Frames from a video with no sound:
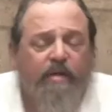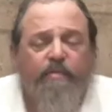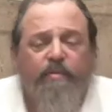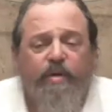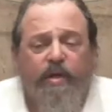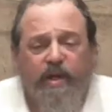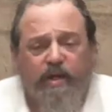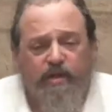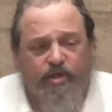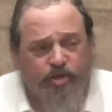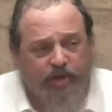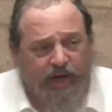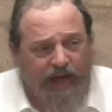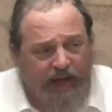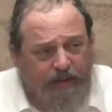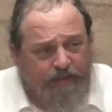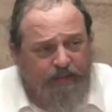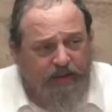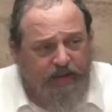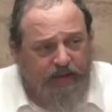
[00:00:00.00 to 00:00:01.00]
But on
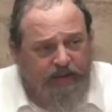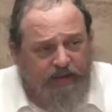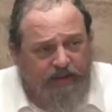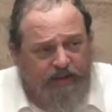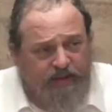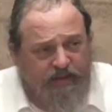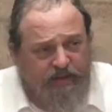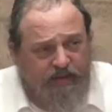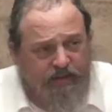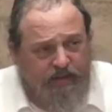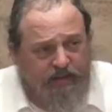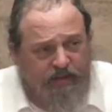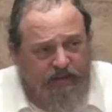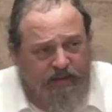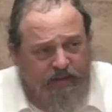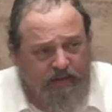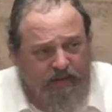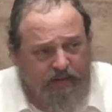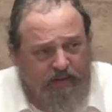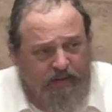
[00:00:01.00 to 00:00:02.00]
Shabbos,
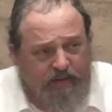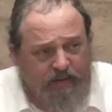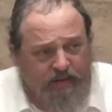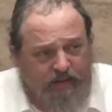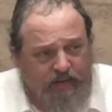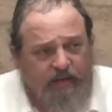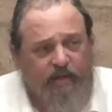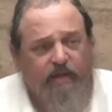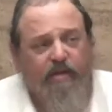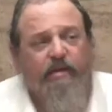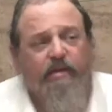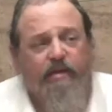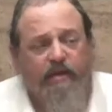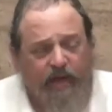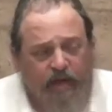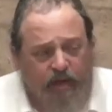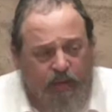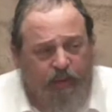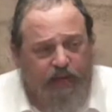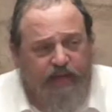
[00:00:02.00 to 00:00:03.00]

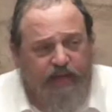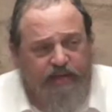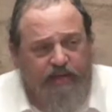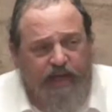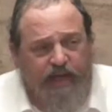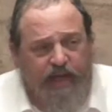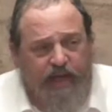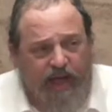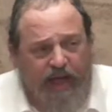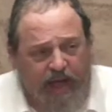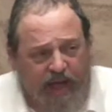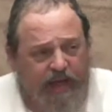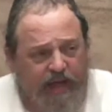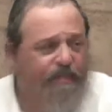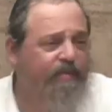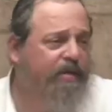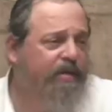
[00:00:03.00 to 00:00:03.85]
there we can say chayiv